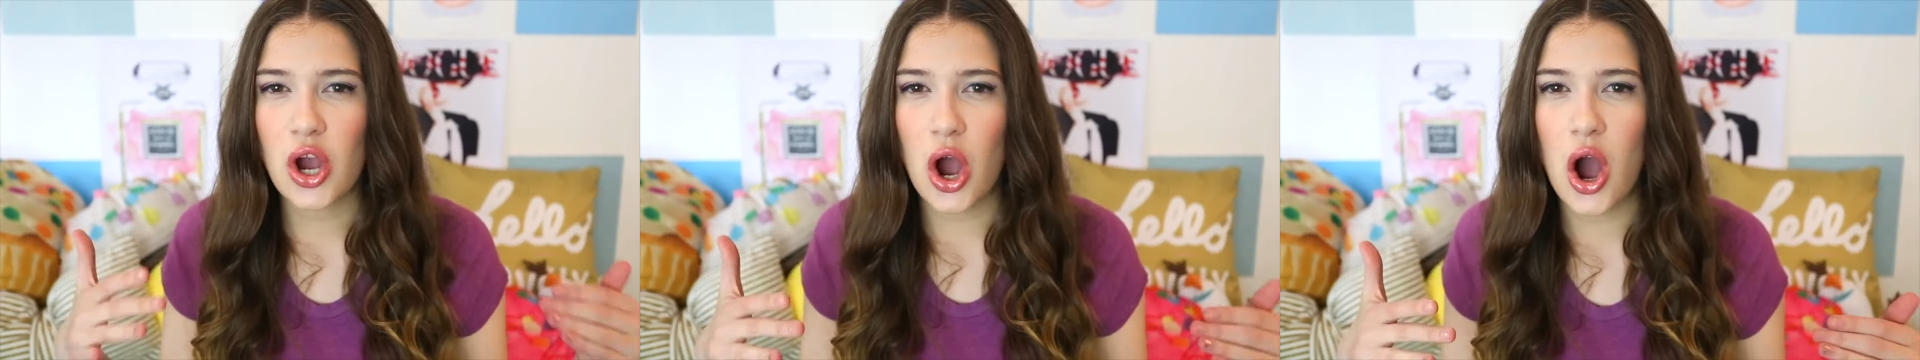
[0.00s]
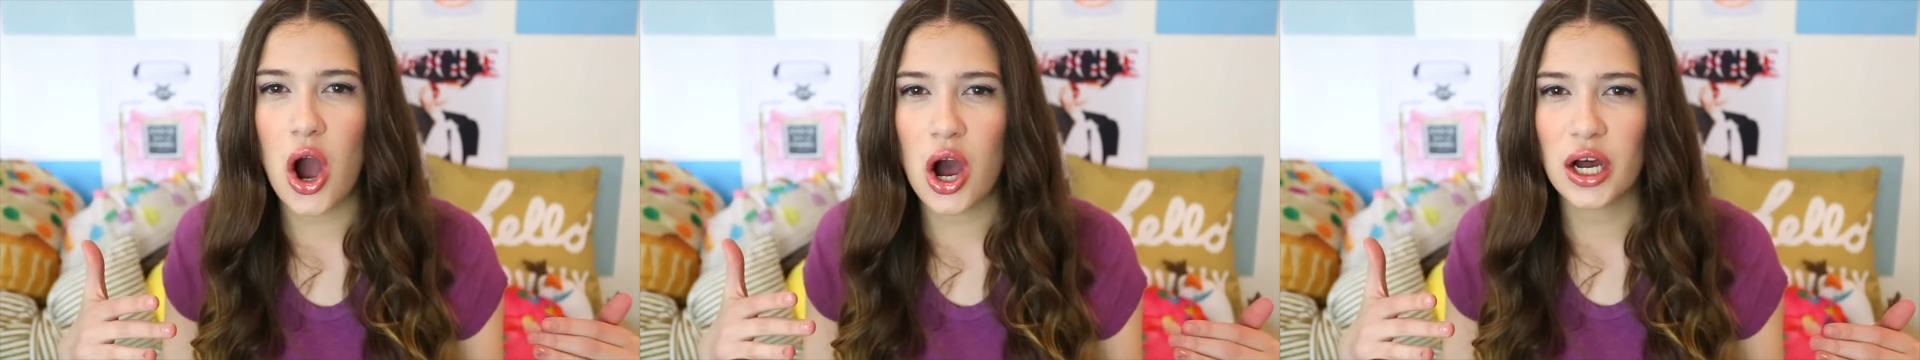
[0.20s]

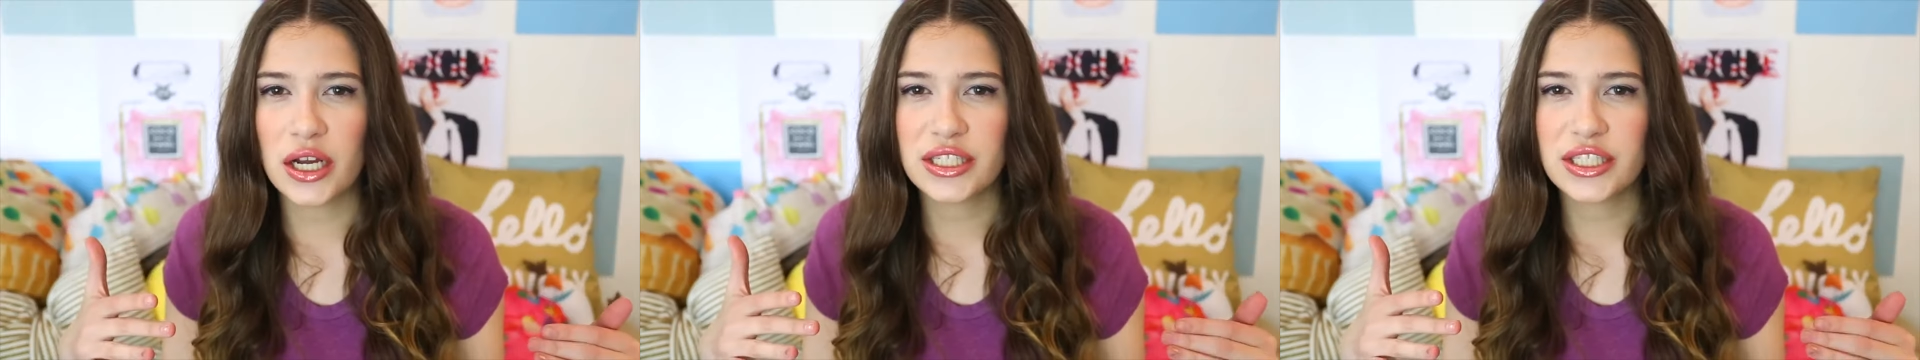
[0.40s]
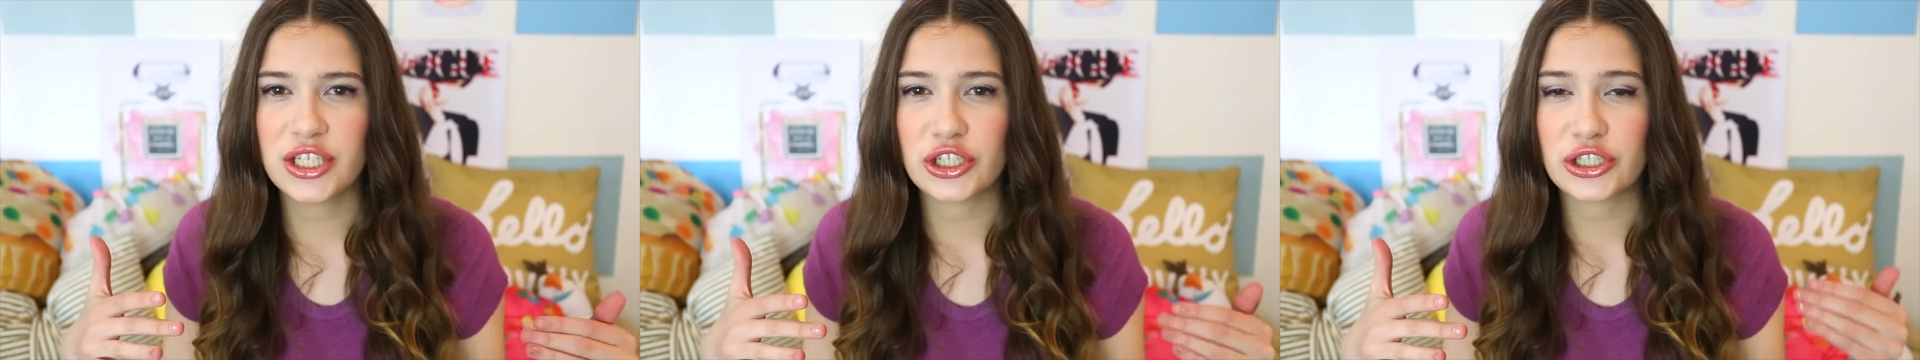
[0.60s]

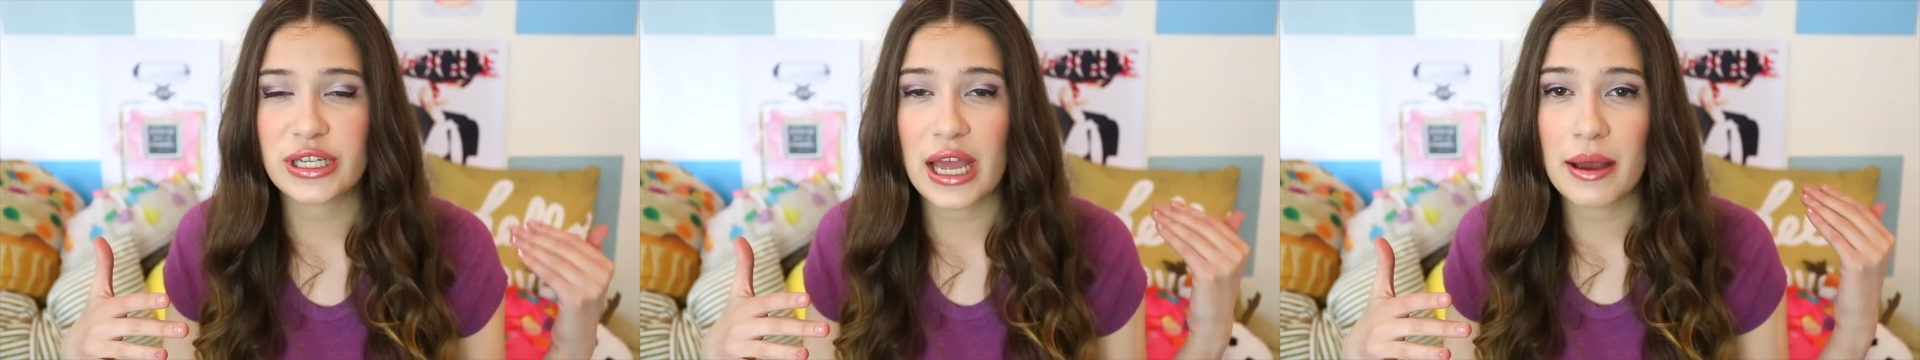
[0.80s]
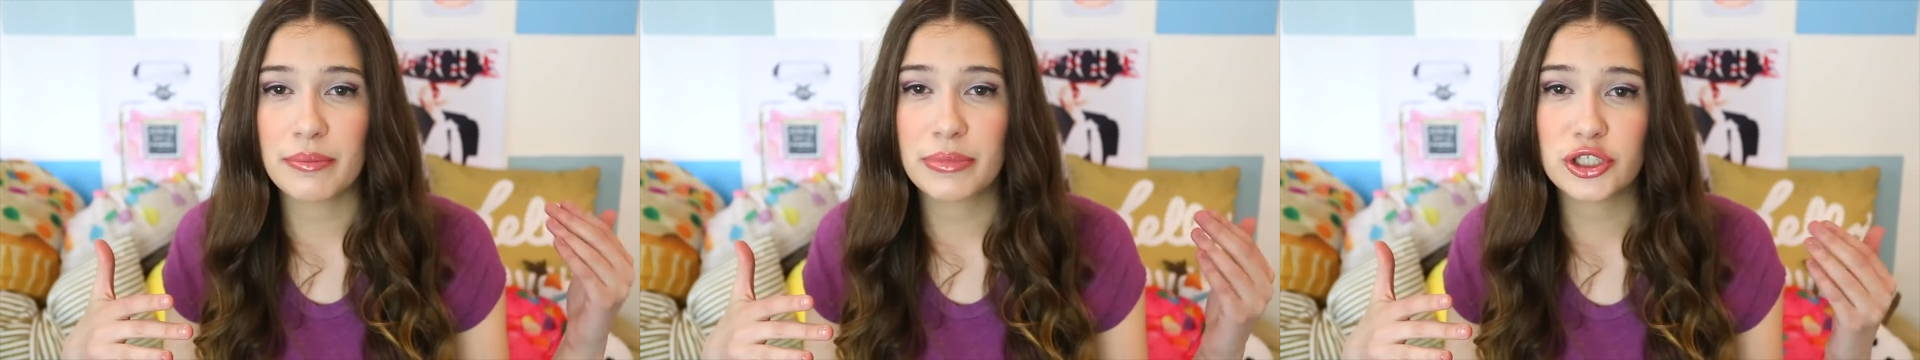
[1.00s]
cause your
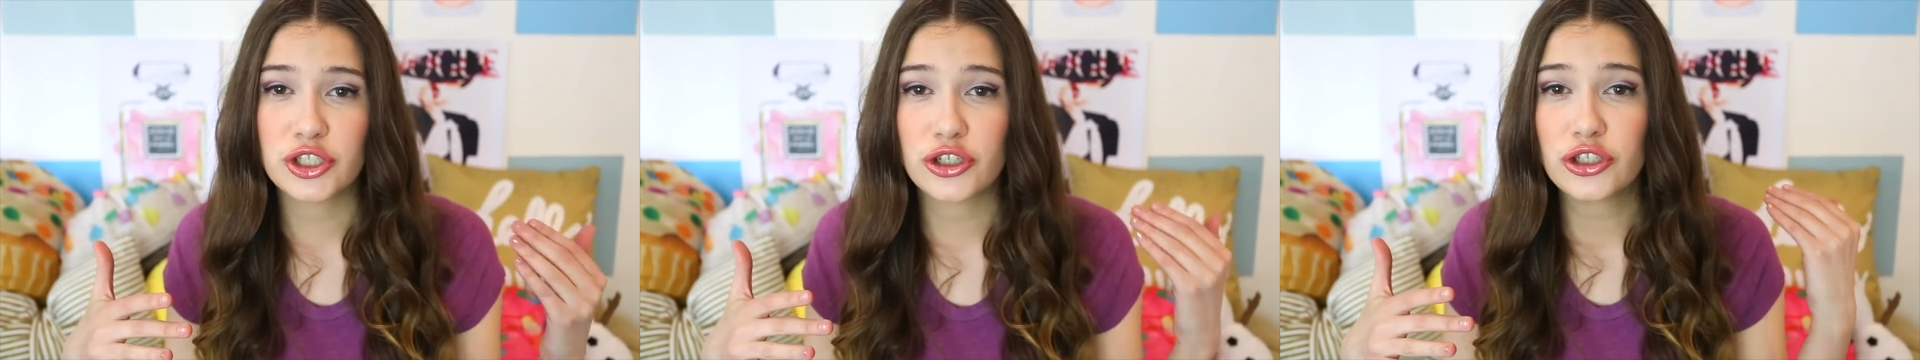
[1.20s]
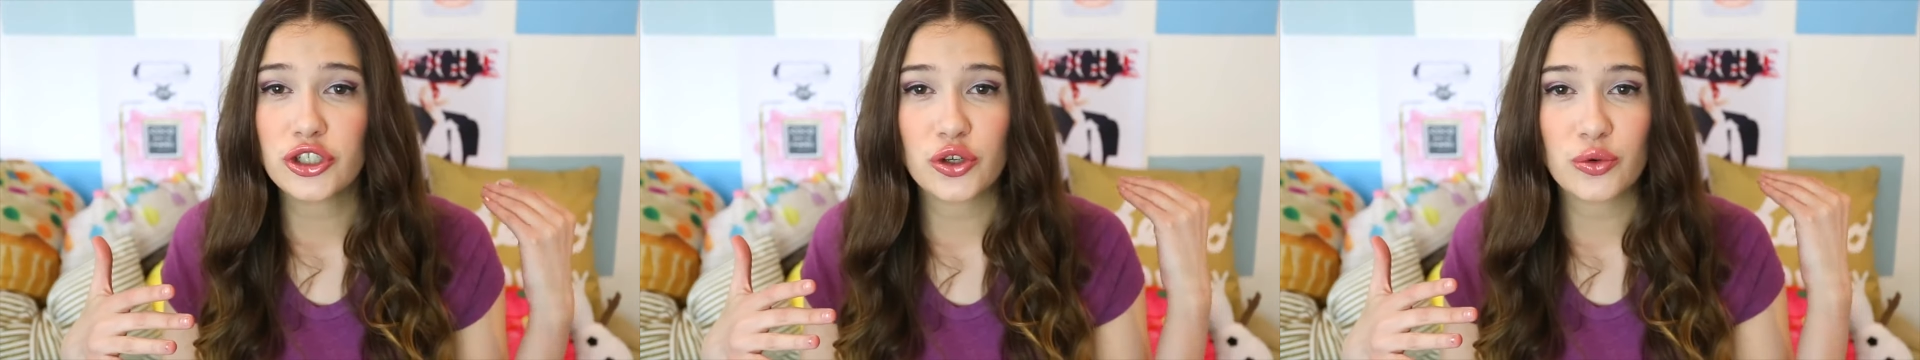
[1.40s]

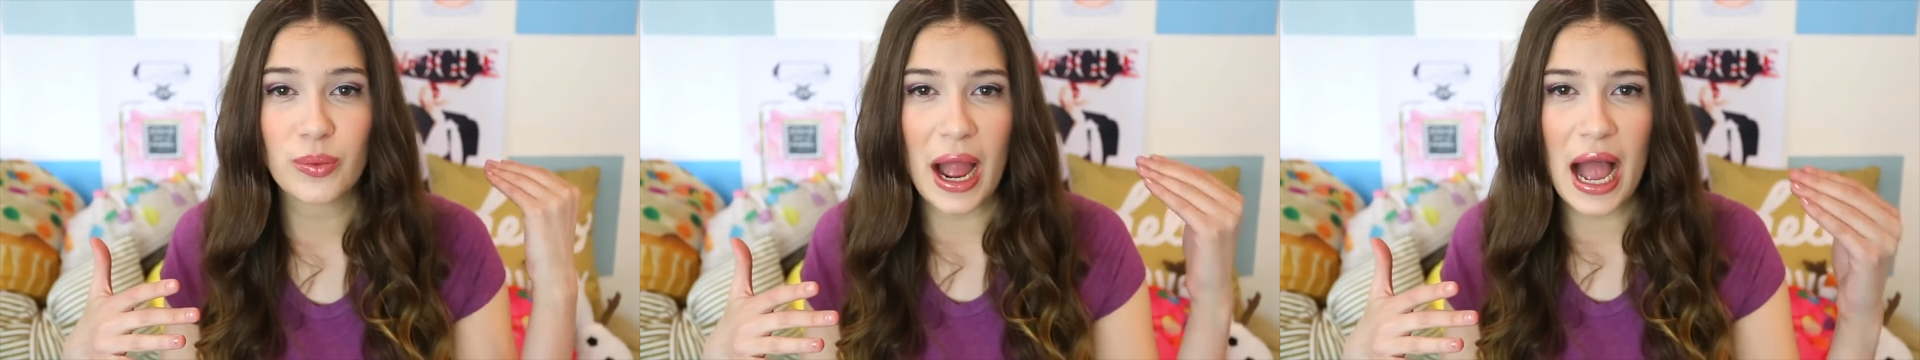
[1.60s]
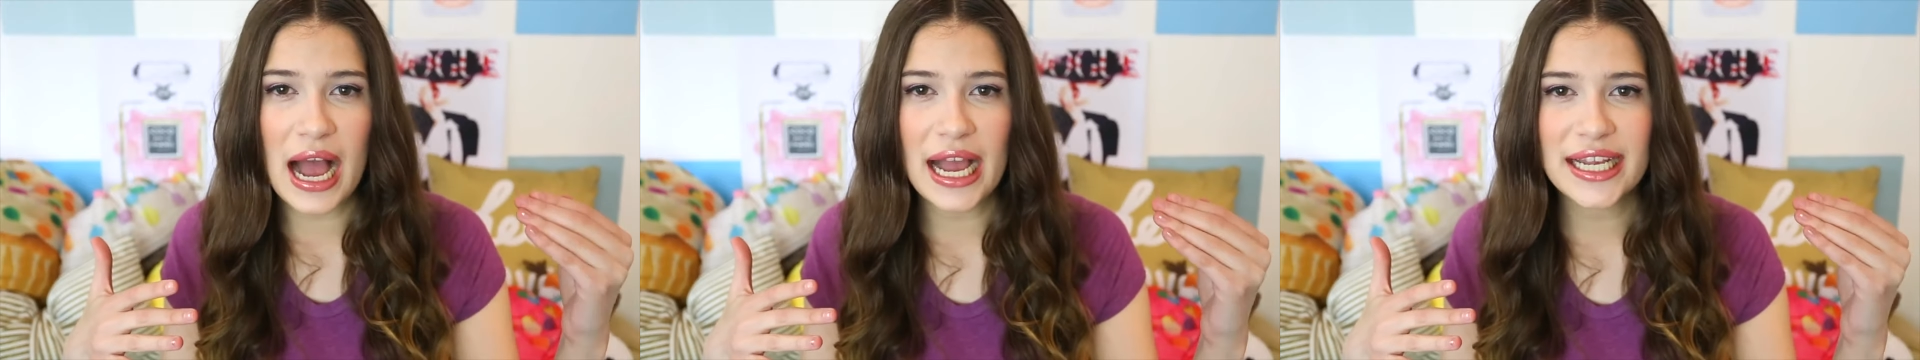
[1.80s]
temperature to
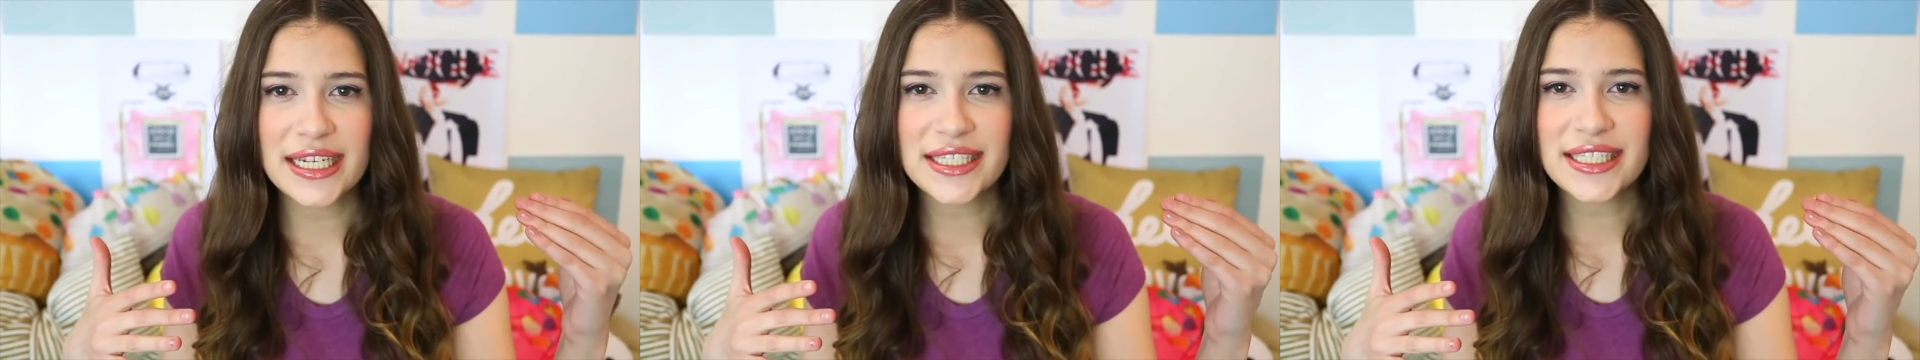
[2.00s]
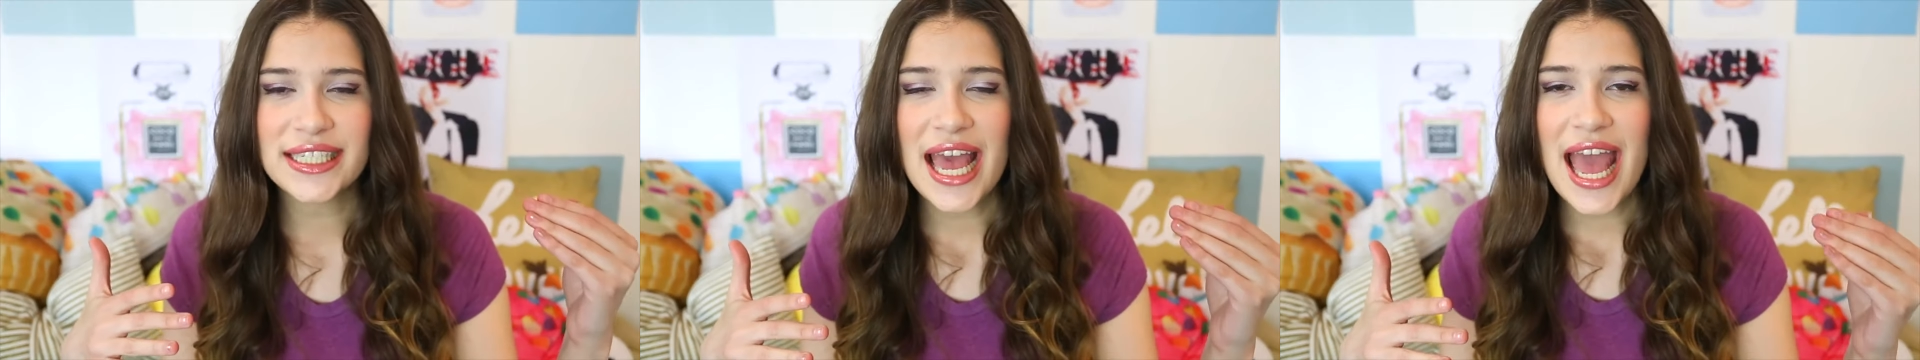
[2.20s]

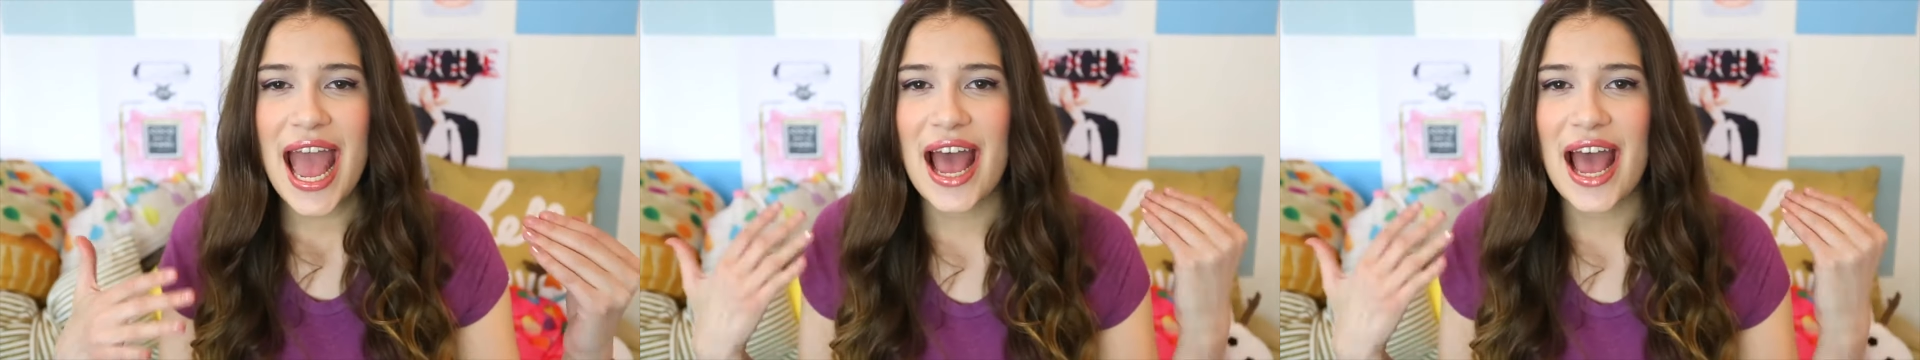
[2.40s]
rise,